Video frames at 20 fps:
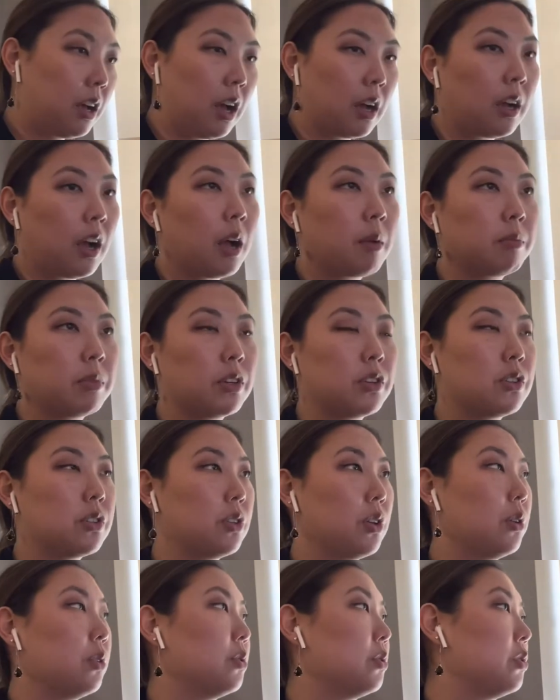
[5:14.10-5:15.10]
accomplish
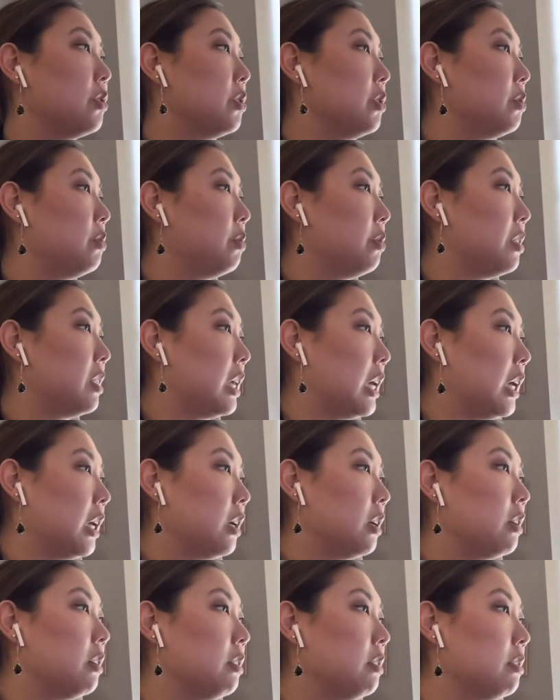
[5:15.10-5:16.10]
those two
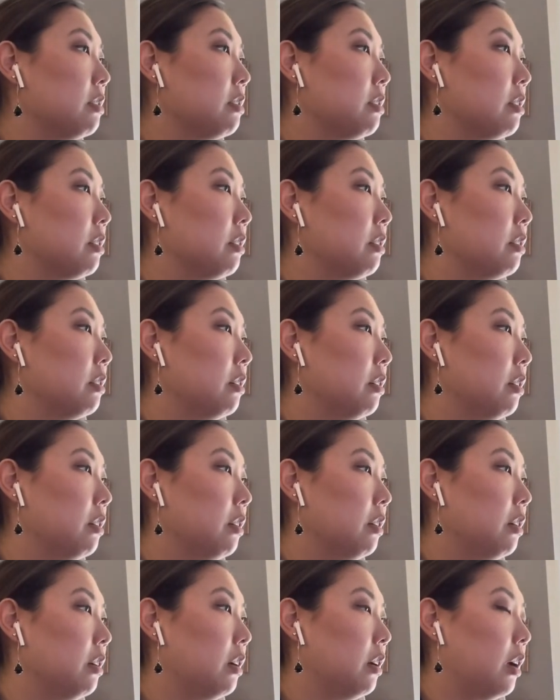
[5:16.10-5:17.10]
things,
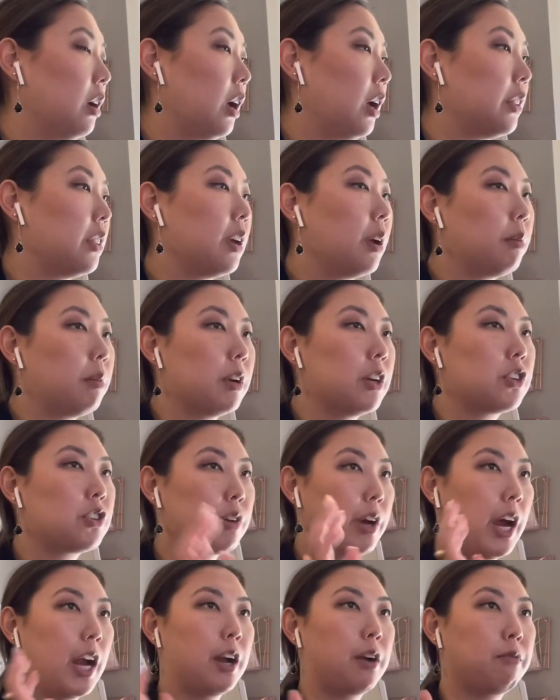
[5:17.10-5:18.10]
I think I'm going to
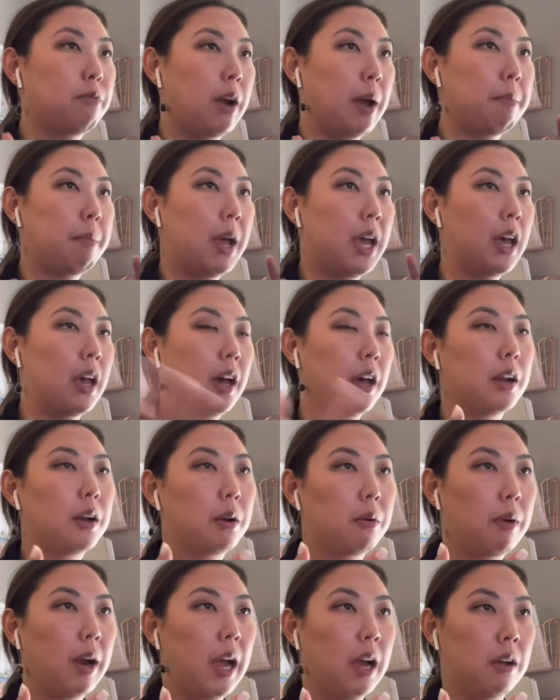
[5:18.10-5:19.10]
try to wrap my head
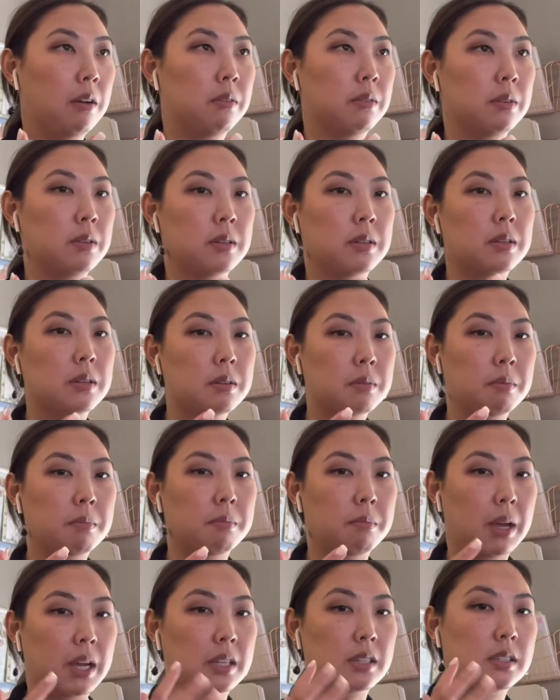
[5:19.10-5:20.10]
around
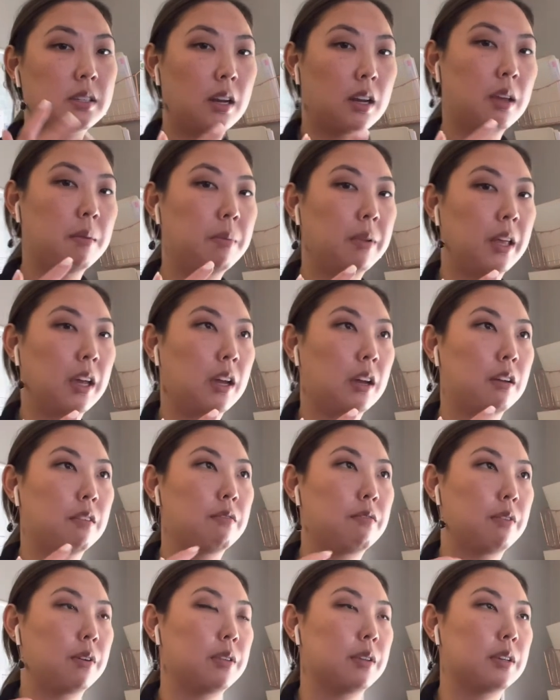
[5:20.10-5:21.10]
my study plan
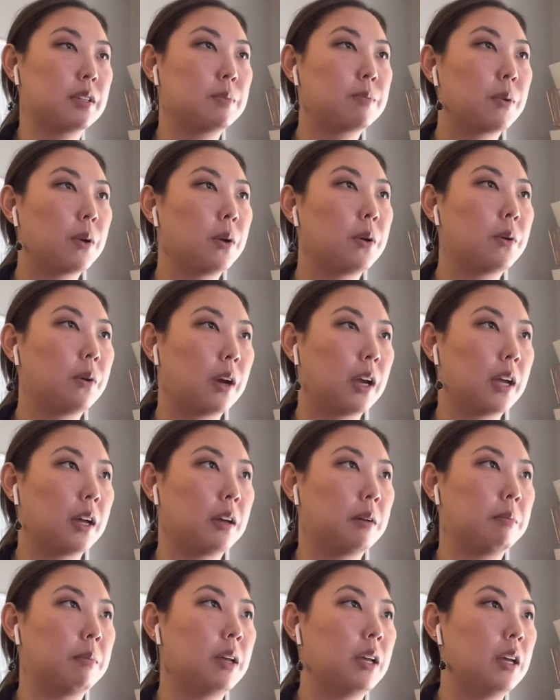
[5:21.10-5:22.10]
for this
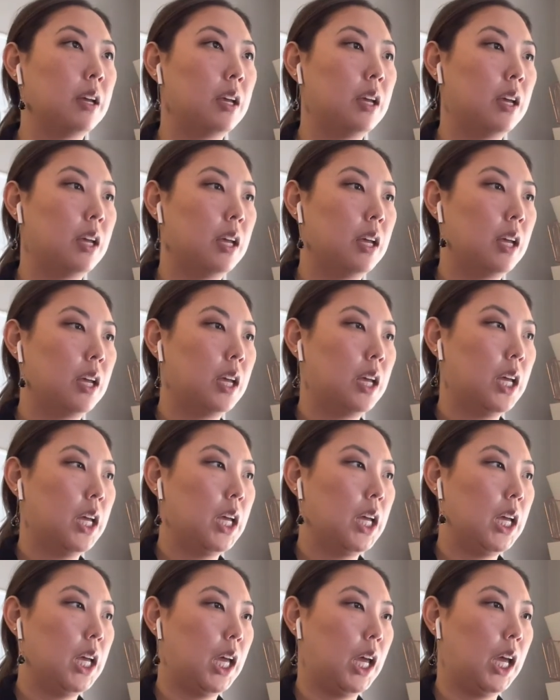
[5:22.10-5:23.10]
program,
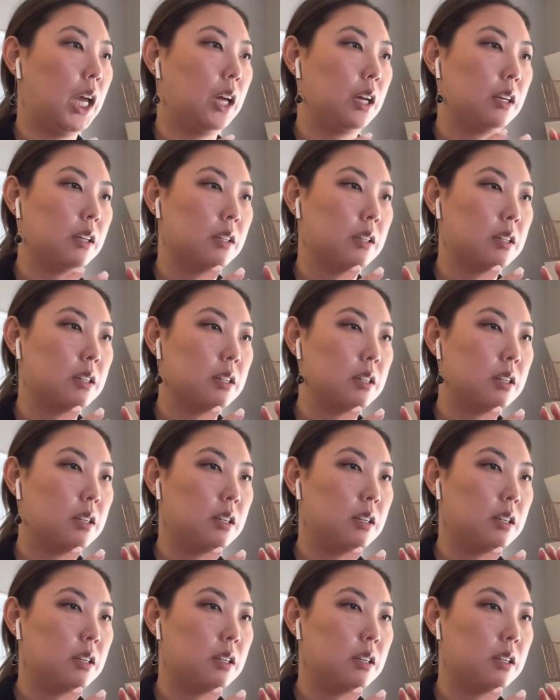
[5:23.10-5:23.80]
and